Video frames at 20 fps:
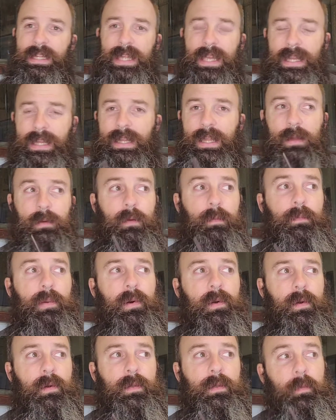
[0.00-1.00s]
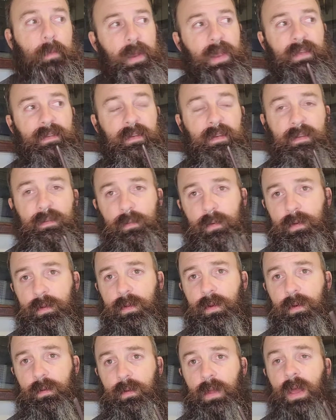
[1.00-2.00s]
They were poor. The Weasleys were
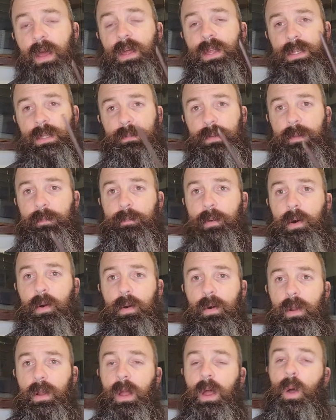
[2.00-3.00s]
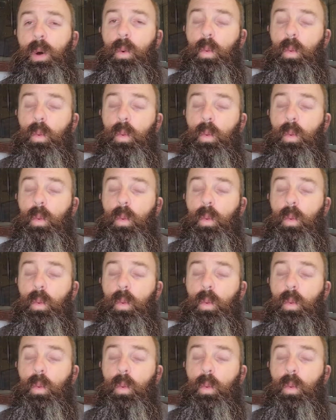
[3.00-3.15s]
known to be poor.